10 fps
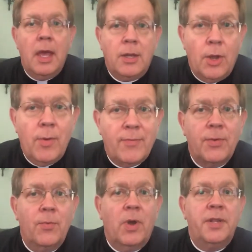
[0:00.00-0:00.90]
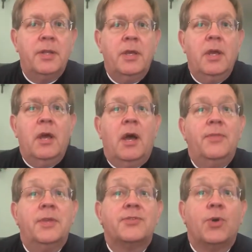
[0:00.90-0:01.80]
Hello, everyone.
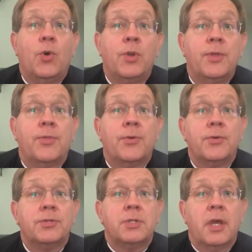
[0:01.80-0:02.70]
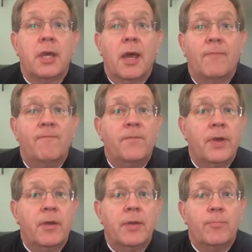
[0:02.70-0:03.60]
On this Holy Thursday, a
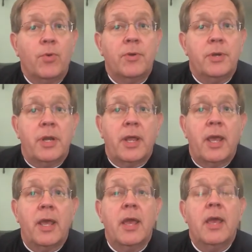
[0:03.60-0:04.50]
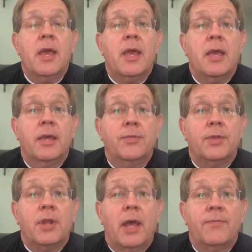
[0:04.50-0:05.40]
very important day in
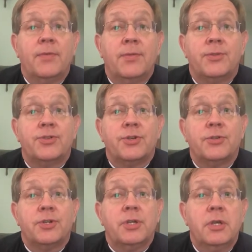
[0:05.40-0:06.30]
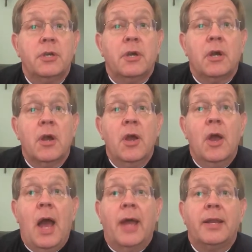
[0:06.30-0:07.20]
the life of the church year,
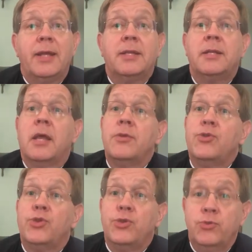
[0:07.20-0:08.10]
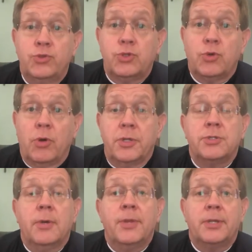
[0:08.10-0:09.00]
I'd like to tell you two stories.
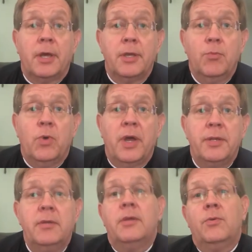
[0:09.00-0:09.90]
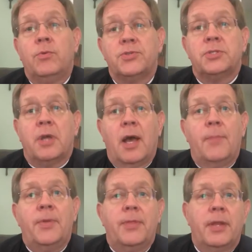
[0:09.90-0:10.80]
So I'm going to tell you one, we'll
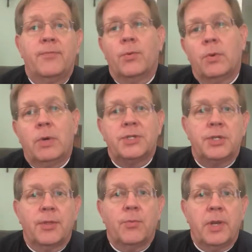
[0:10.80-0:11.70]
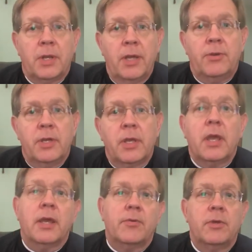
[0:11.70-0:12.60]
stop, and then if you want to watch the other one later, you
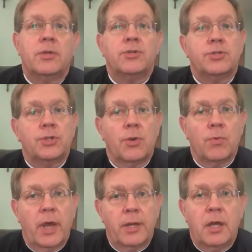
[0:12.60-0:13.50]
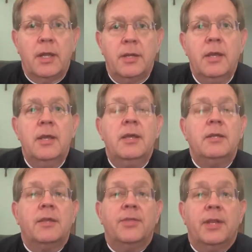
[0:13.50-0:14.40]
can, or you can just go right on
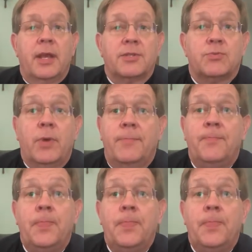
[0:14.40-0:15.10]
to the next one.